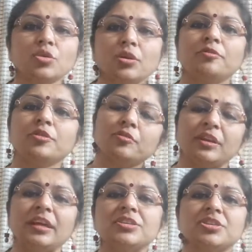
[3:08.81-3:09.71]
if you've
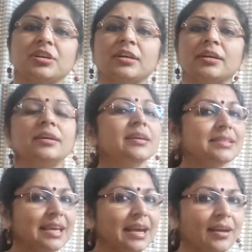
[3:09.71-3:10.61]
reached
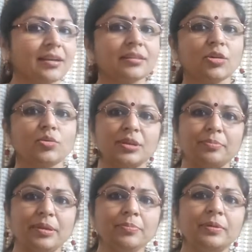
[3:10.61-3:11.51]
say 100,000
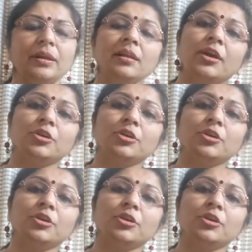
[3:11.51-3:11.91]
people,